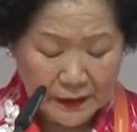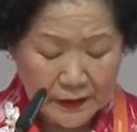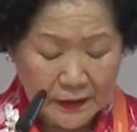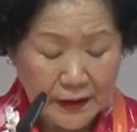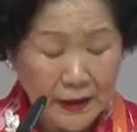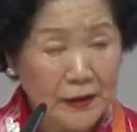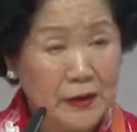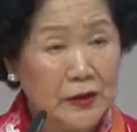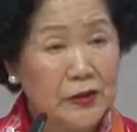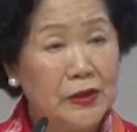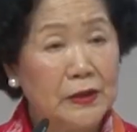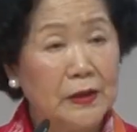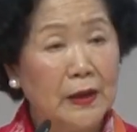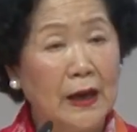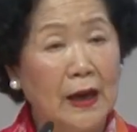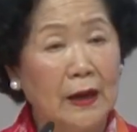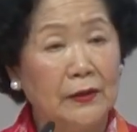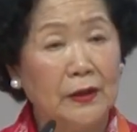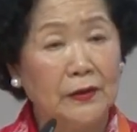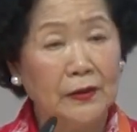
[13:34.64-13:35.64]
Dennis,
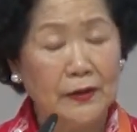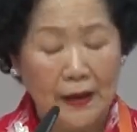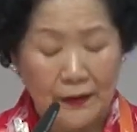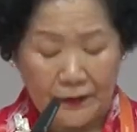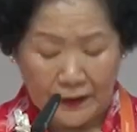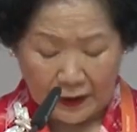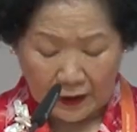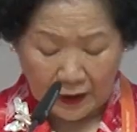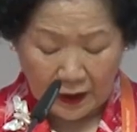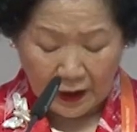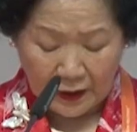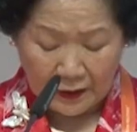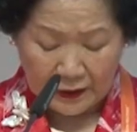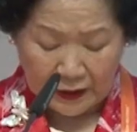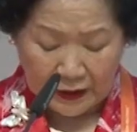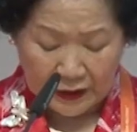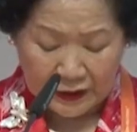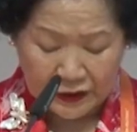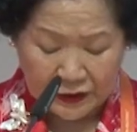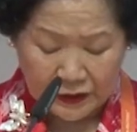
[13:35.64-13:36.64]
Kenneth, and their
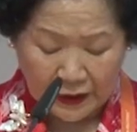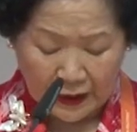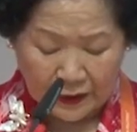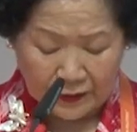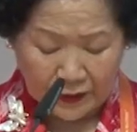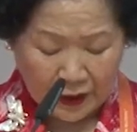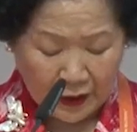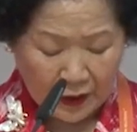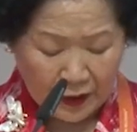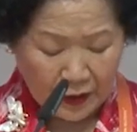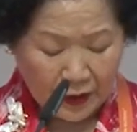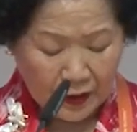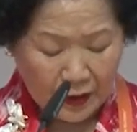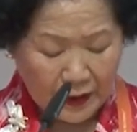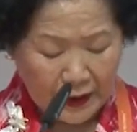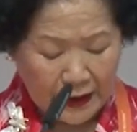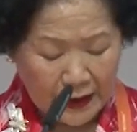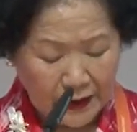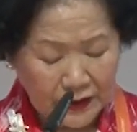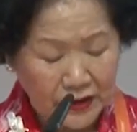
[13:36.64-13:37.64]
colleagues on the Hong
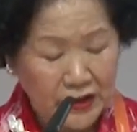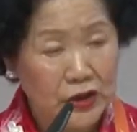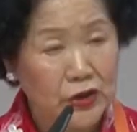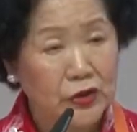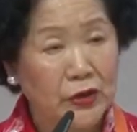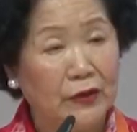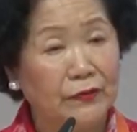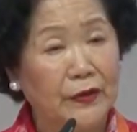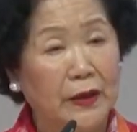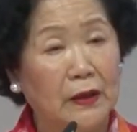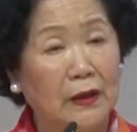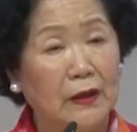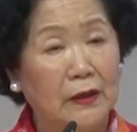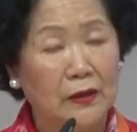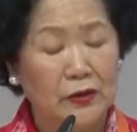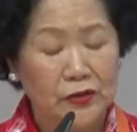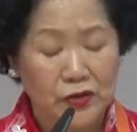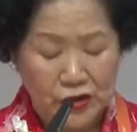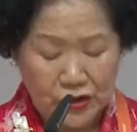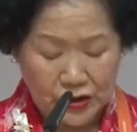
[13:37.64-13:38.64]
Kong Anti-Trafficking
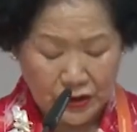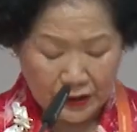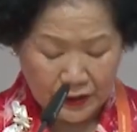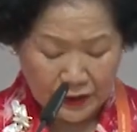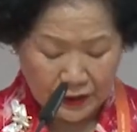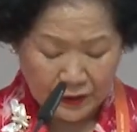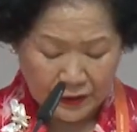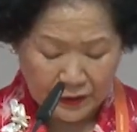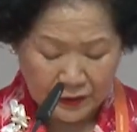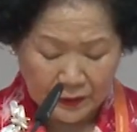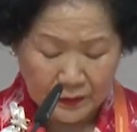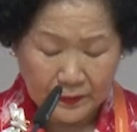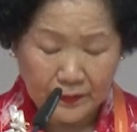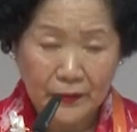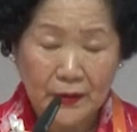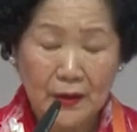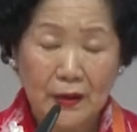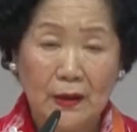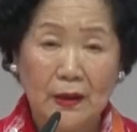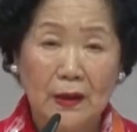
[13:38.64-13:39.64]
Concern Group
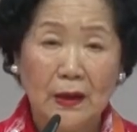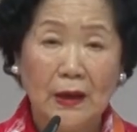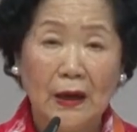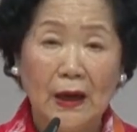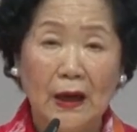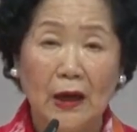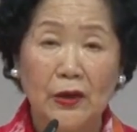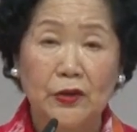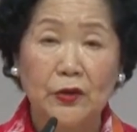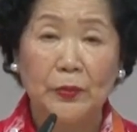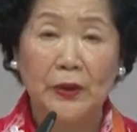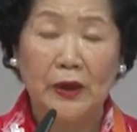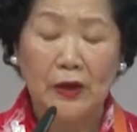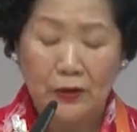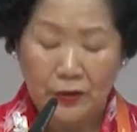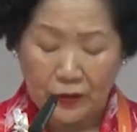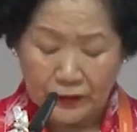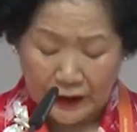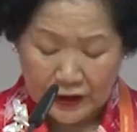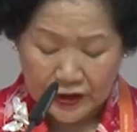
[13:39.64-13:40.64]
are to be
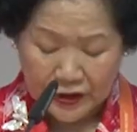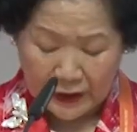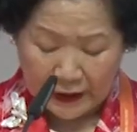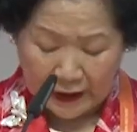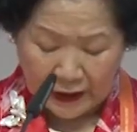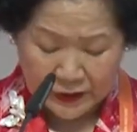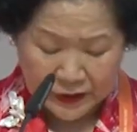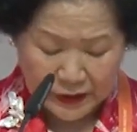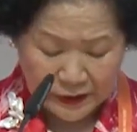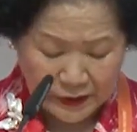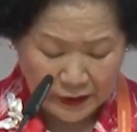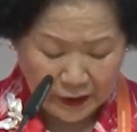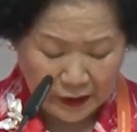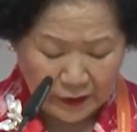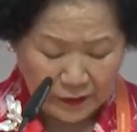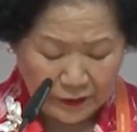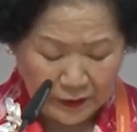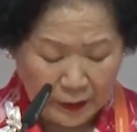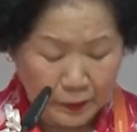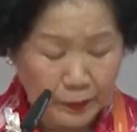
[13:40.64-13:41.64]
congratulated
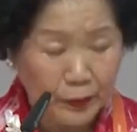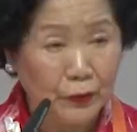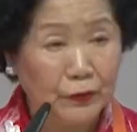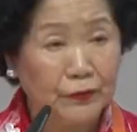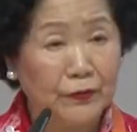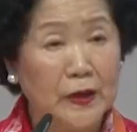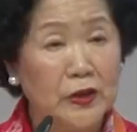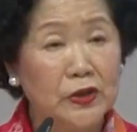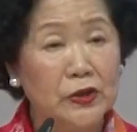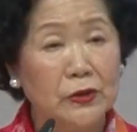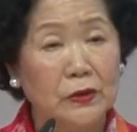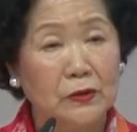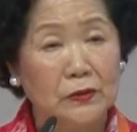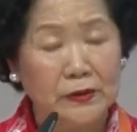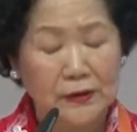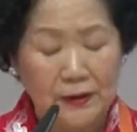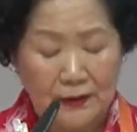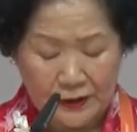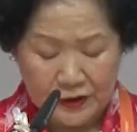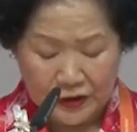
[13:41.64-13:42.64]
on their professional
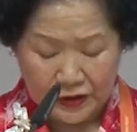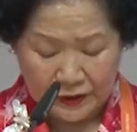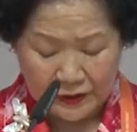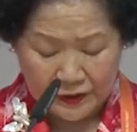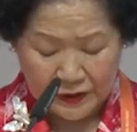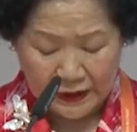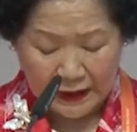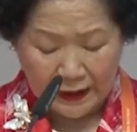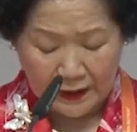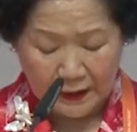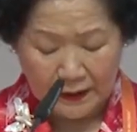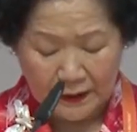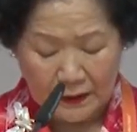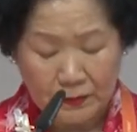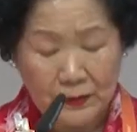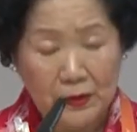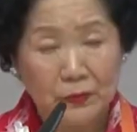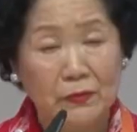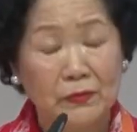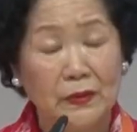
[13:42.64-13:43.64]
diligence and
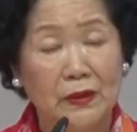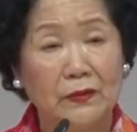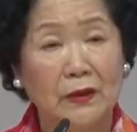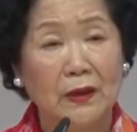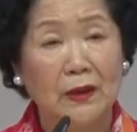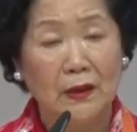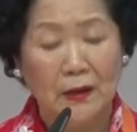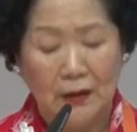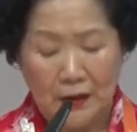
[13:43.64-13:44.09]
commitment